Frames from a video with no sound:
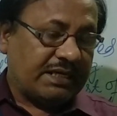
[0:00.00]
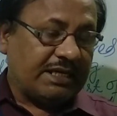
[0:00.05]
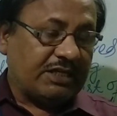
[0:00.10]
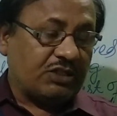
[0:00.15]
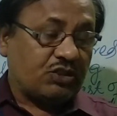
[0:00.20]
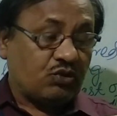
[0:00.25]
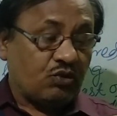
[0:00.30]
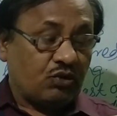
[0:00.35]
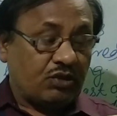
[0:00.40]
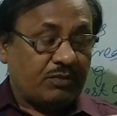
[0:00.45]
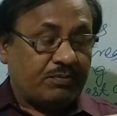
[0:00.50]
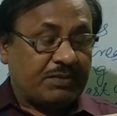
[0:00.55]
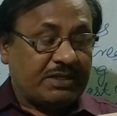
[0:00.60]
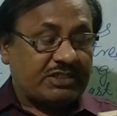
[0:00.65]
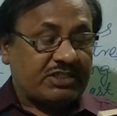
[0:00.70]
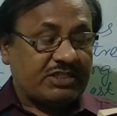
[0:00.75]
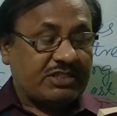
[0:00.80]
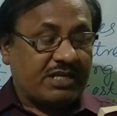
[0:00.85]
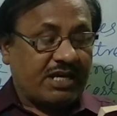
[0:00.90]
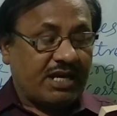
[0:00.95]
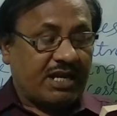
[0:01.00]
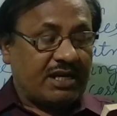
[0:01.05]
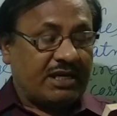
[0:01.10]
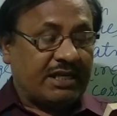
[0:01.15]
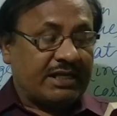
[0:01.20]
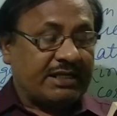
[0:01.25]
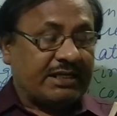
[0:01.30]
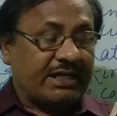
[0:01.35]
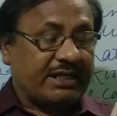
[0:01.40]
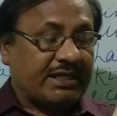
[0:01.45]
He should be
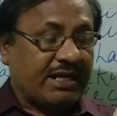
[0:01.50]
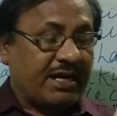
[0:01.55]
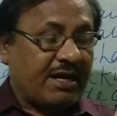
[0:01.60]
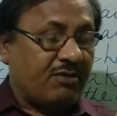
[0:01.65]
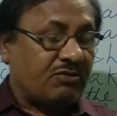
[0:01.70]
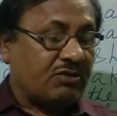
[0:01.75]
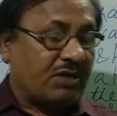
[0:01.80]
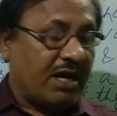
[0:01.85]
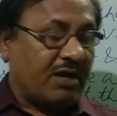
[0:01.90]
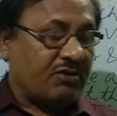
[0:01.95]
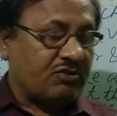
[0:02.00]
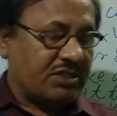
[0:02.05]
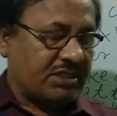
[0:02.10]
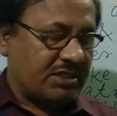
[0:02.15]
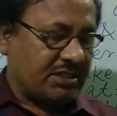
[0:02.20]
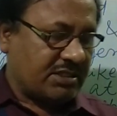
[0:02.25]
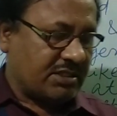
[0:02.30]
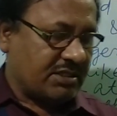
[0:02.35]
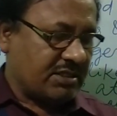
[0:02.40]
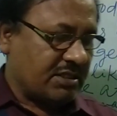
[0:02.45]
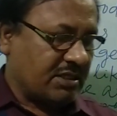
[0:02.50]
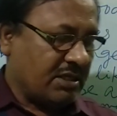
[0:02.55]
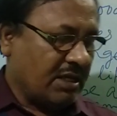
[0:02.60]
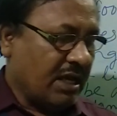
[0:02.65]
snarling the round houses